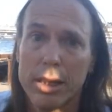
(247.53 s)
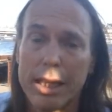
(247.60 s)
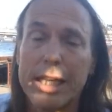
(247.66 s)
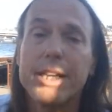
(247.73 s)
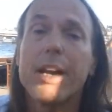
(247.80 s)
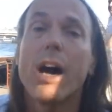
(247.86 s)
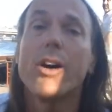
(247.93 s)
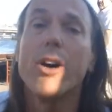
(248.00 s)

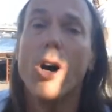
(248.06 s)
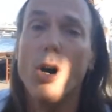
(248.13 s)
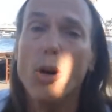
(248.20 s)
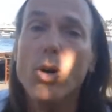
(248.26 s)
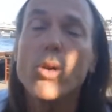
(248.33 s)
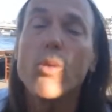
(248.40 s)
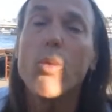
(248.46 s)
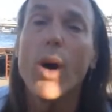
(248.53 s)
in our
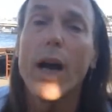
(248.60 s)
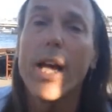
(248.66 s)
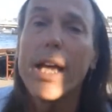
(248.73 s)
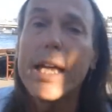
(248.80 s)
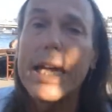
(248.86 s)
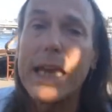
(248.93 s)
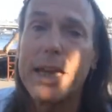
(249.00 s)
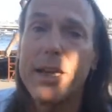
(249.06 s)
own
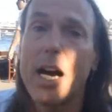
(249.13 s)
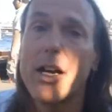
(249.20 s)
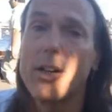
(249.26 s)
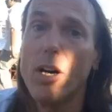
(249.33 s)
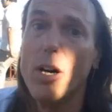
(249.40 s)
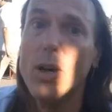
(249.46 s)
way, in our